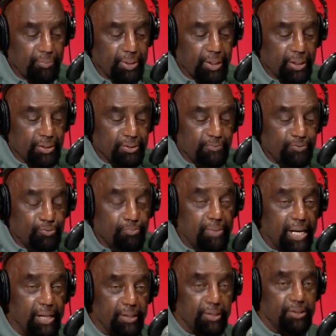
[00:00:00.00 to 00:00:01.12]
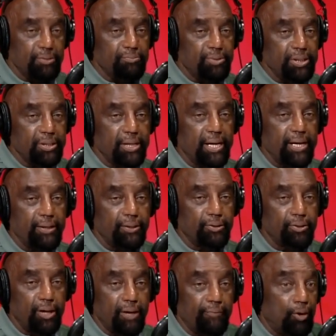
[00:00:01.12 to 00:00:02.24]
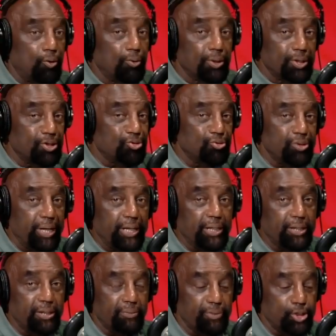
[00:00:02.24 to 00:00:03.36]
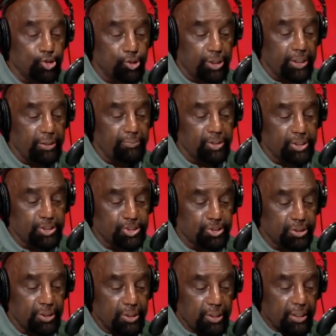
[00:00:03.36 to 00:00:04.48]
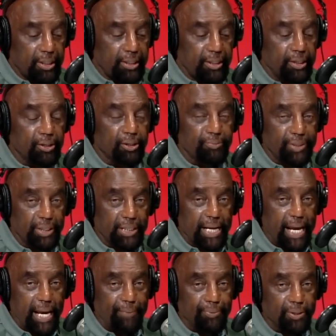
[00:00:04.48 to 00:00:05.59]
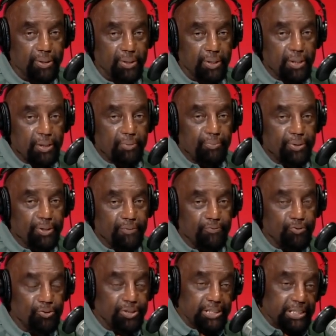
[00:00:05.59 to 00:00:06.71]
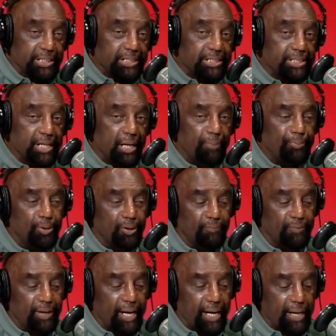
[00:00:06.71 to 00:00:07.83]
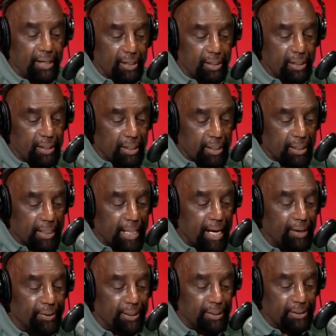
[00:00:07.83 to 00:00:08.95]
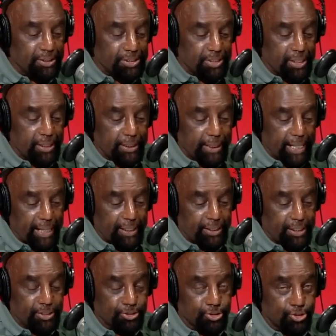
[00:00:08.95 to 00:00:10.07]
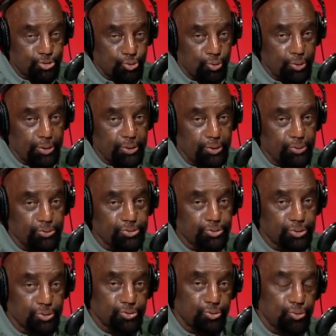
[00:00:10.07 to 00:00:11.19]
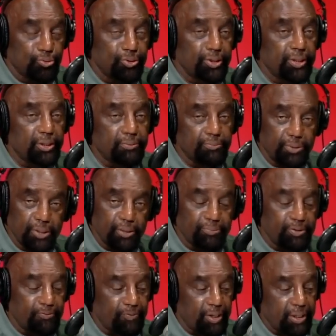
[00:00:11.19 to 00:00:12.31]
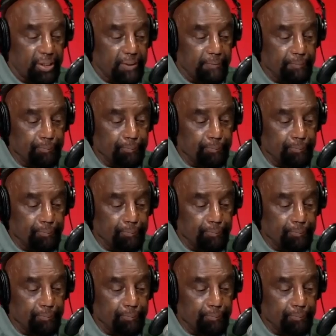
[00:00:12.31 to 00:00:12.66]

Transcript: Because if you make them be that, you have only created them in your image, and they're going to be unhappy. But if you're the example of that and allow the same light that's controlling you to control them, they'll be fine.